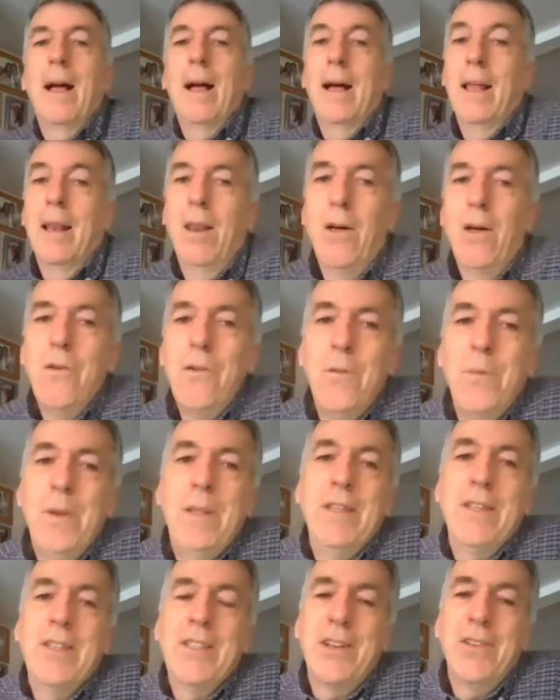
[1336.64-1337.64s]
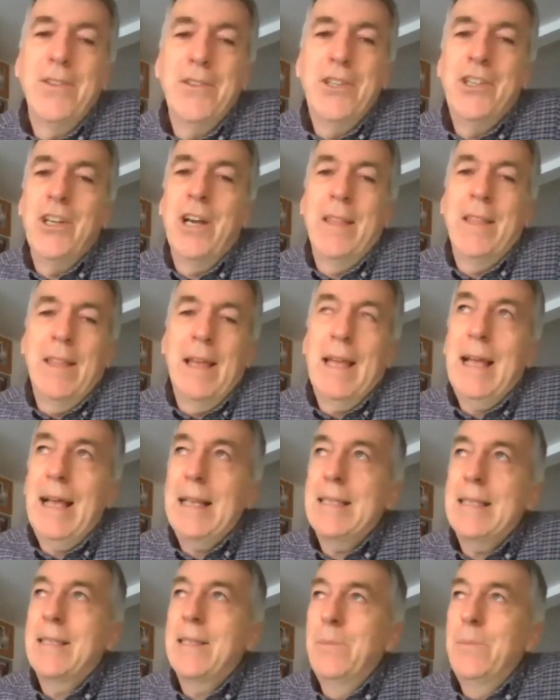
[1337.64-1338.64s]
Along with the sunshine, there
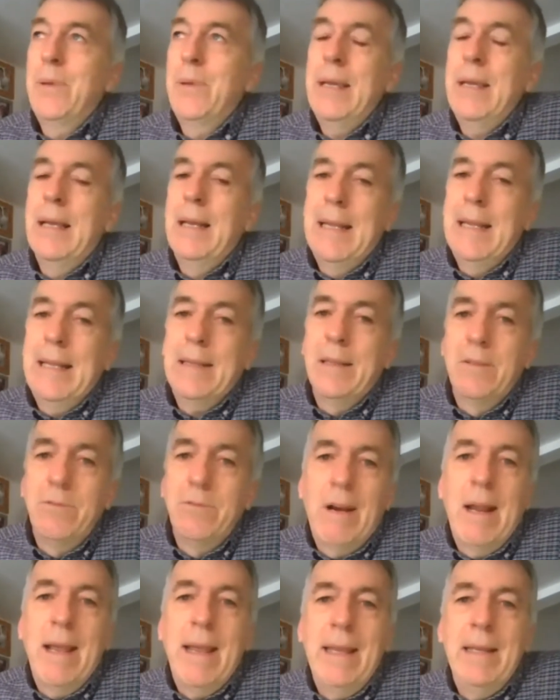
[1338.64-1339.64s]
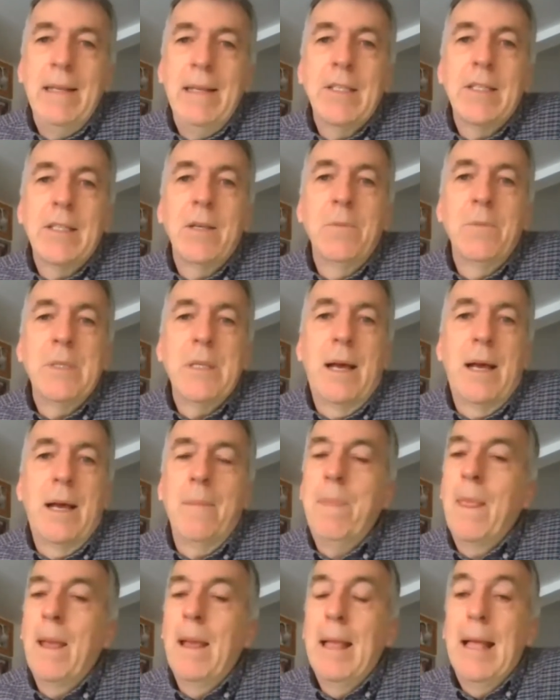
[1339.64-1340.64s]
has to be a little rain
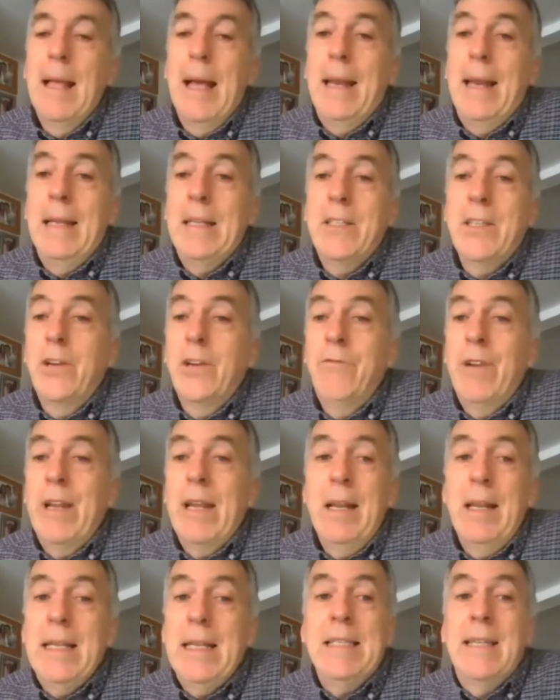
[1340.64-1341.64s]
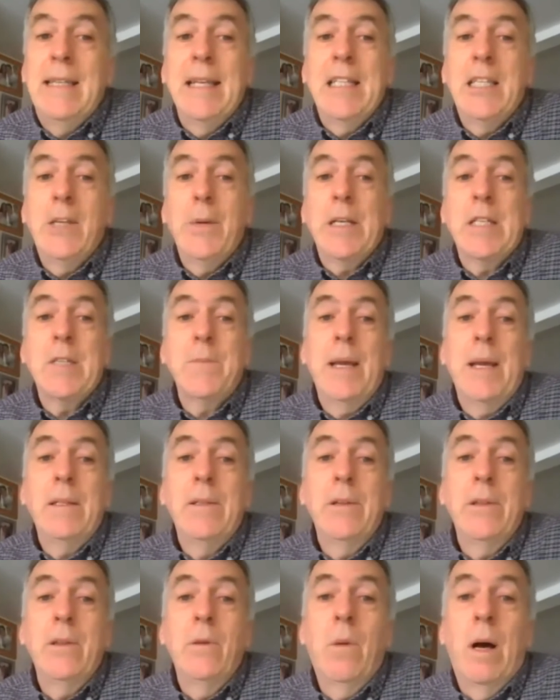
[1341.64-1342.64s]
sometime and it's unrealistic to expect
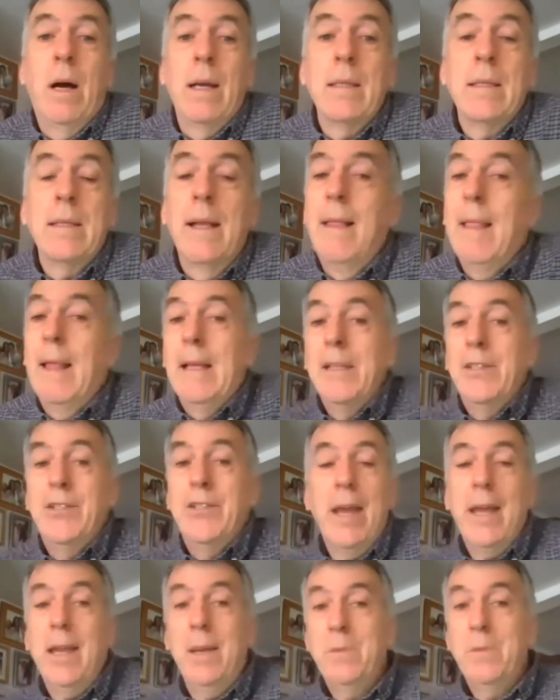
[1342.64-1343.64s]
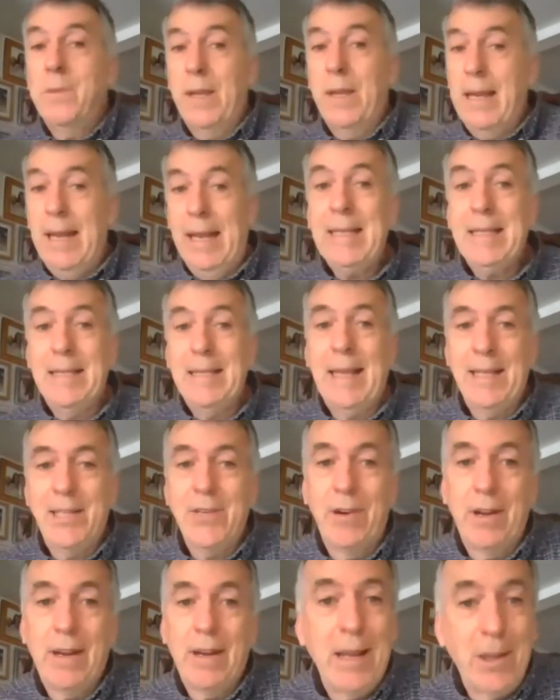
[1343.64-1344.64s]
otherwise. James, in his
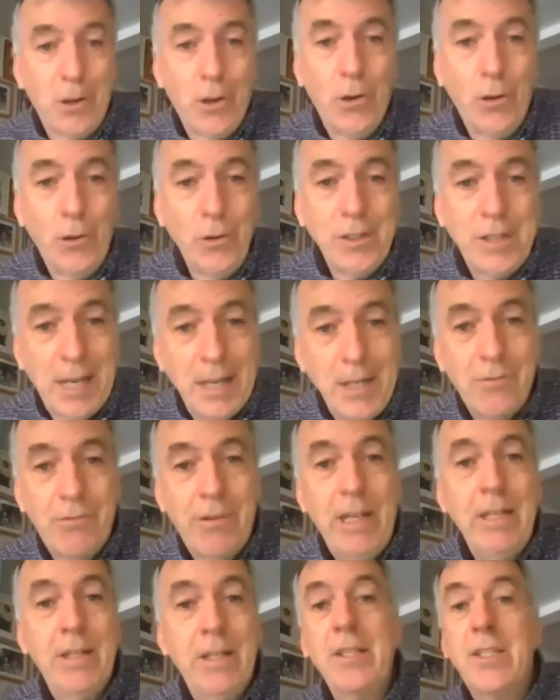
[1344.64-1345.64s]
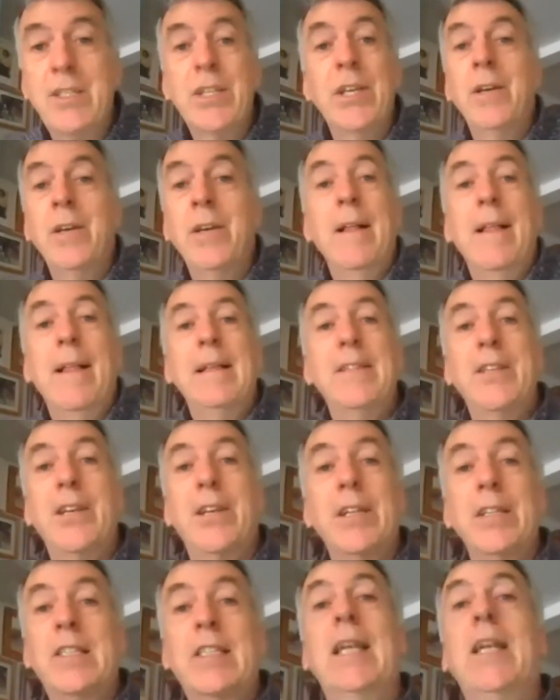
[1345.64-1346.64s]
letter again, calls his readers to, to
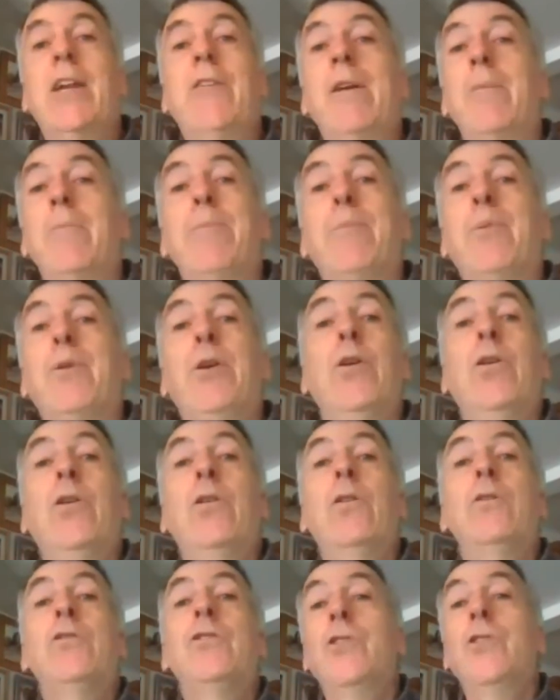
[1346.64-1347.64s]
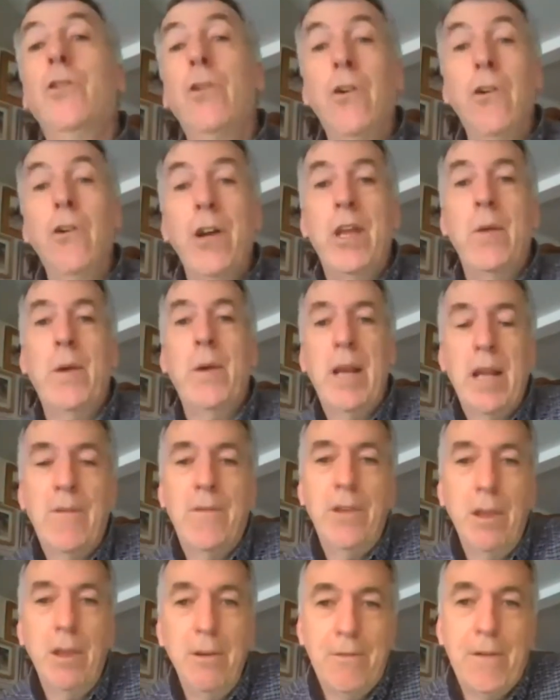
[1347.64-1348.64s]
consider it pure joy
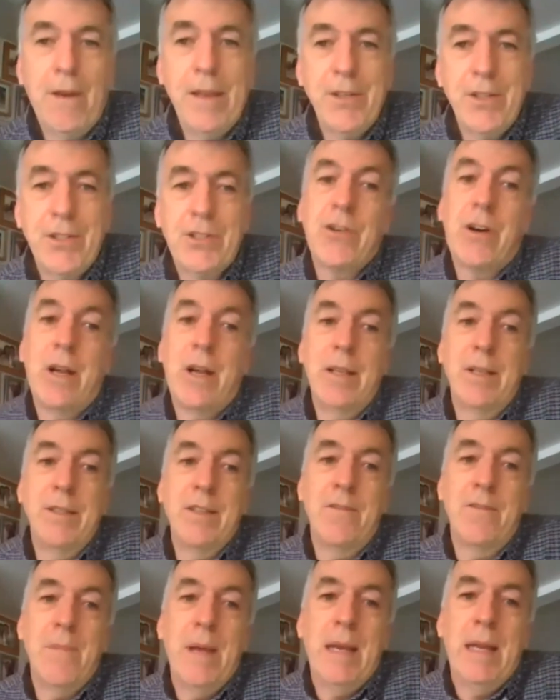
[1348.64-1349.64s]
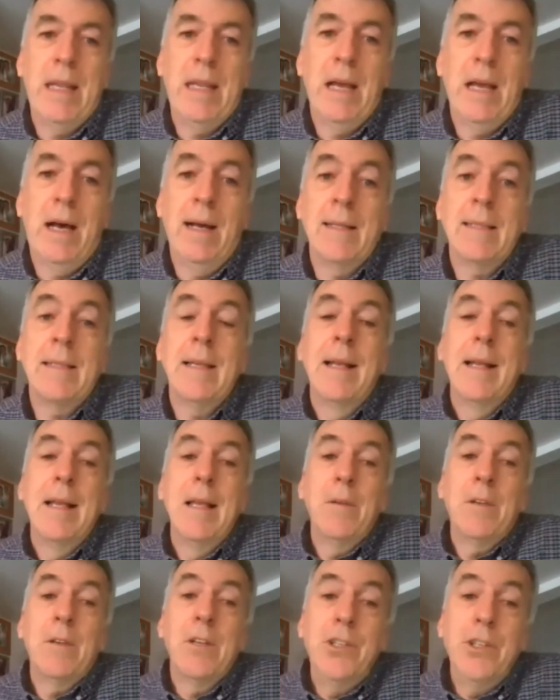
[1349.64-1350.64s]
whenever you face trials of many kinds,
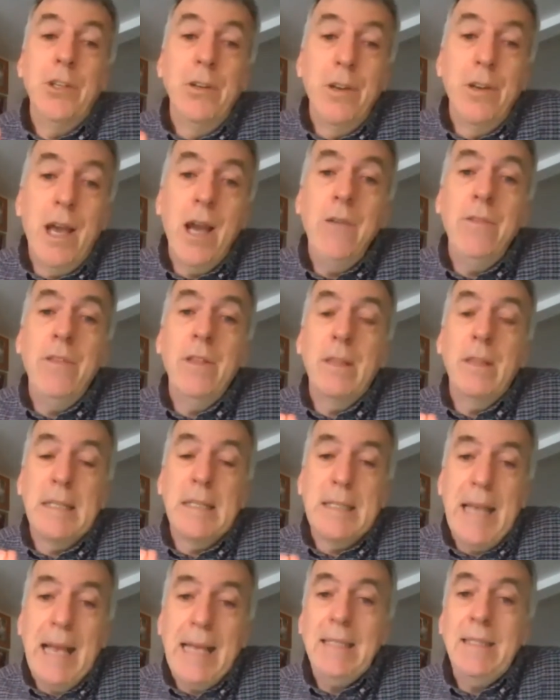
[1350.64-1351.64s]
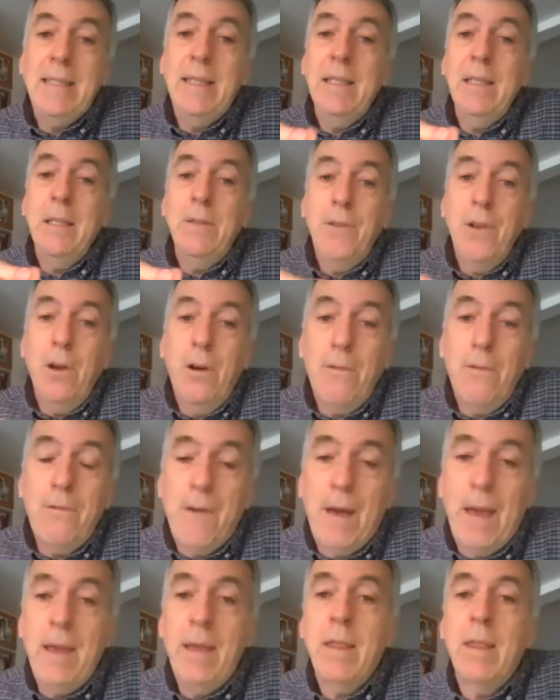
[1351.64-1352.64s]
because you know that the testing of your
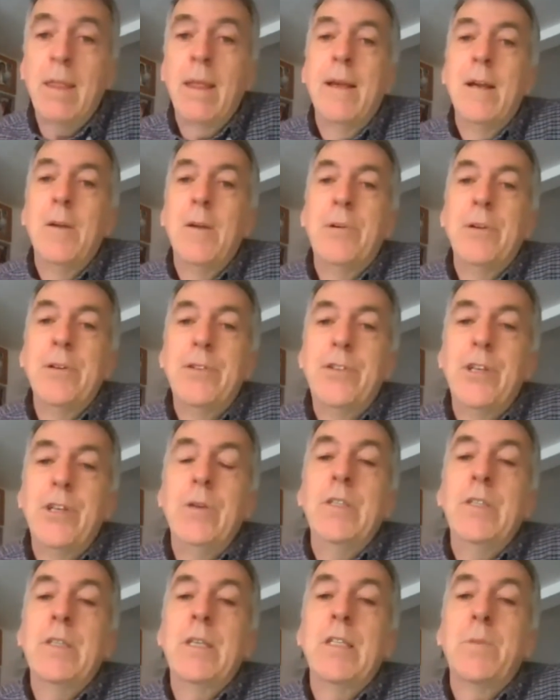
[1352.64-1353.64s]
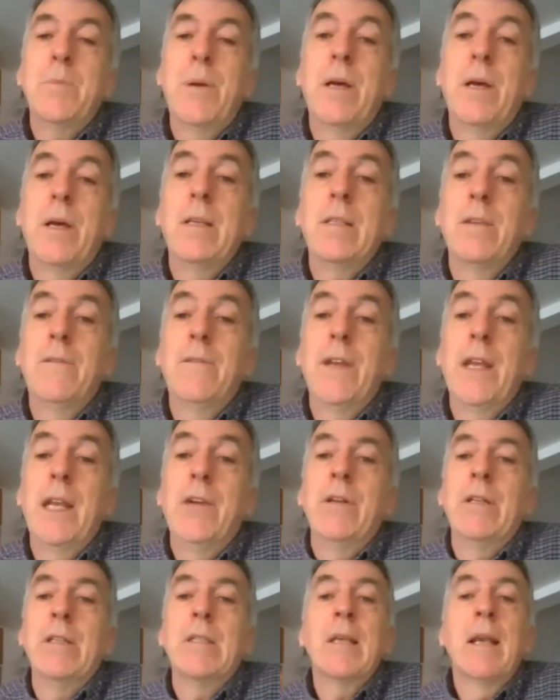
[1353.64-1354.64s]
faith produces
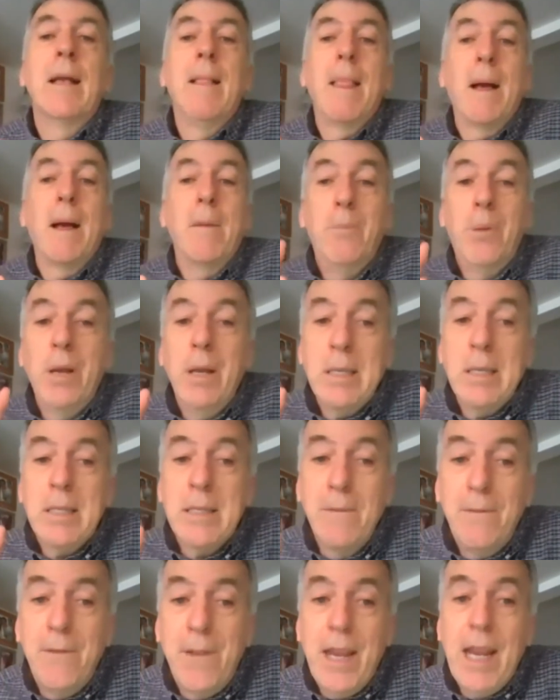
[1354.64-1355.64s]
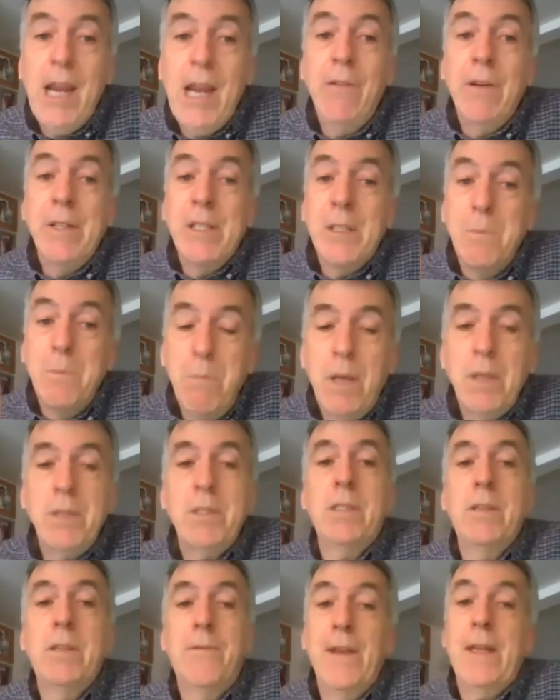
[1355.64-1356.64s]
perseverance, and perseverance
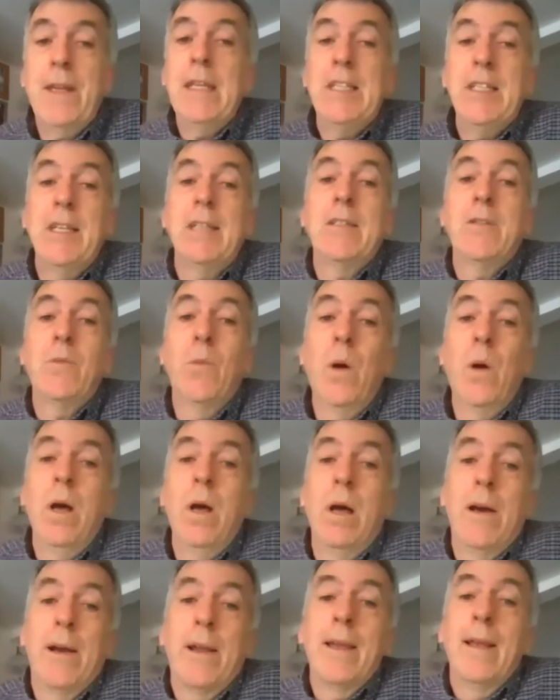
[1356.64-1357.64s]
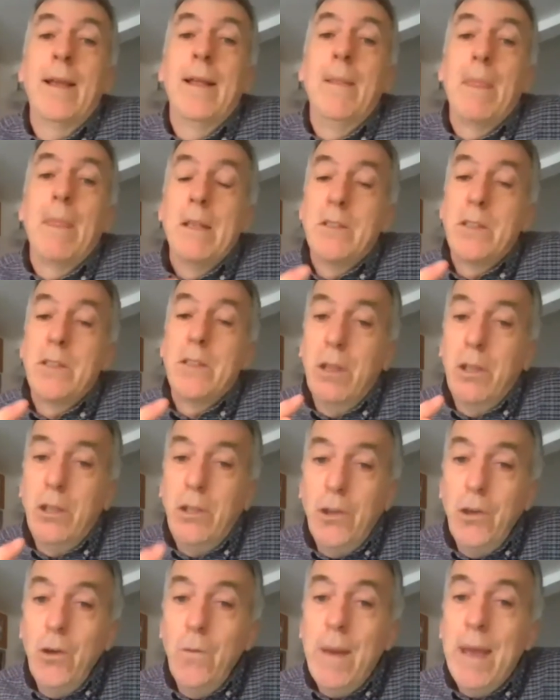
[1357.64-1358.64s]
must finish its work so that
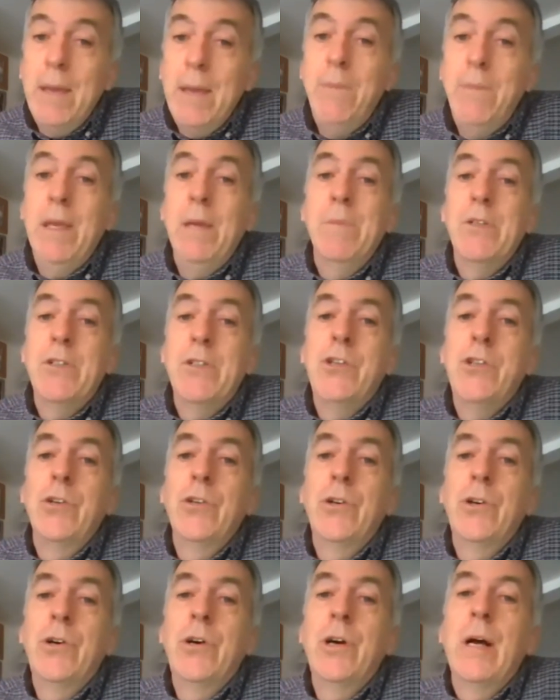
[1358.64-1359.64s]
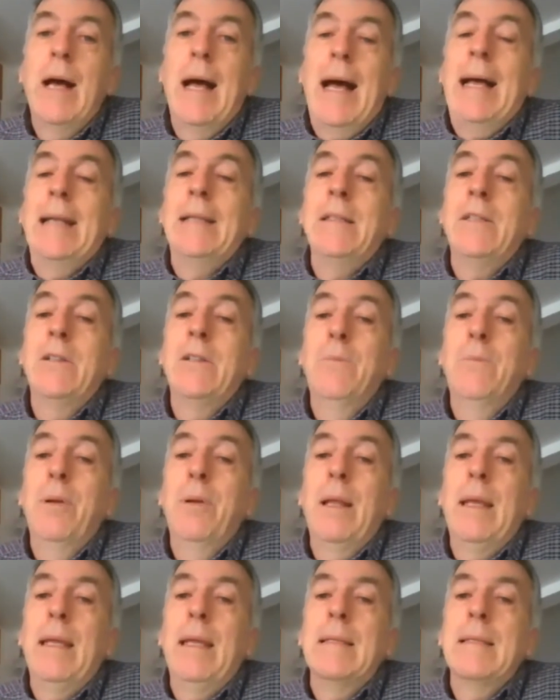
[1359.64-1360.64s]
you may be mature and
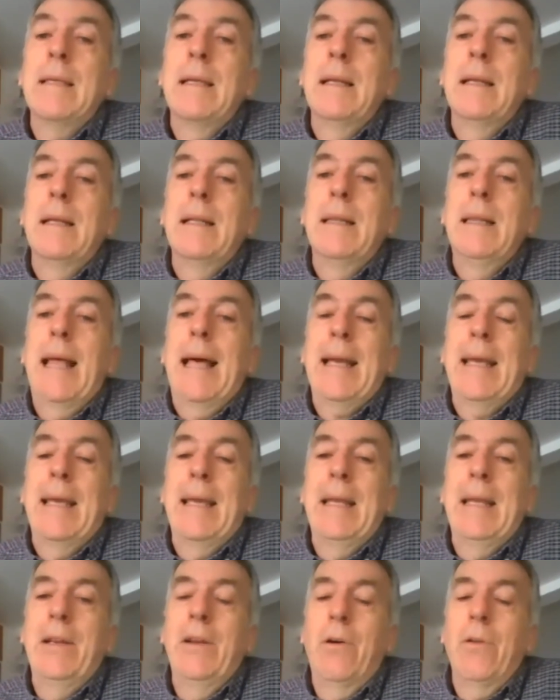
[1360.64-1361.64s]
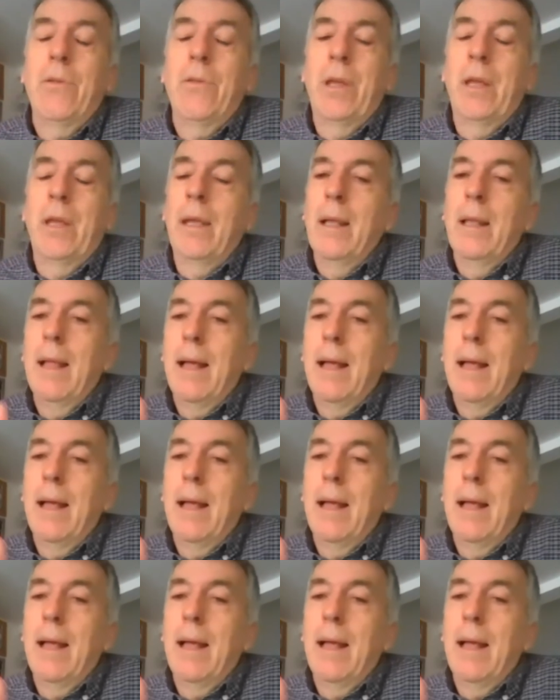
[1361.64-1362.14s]
complete, lacking nothing.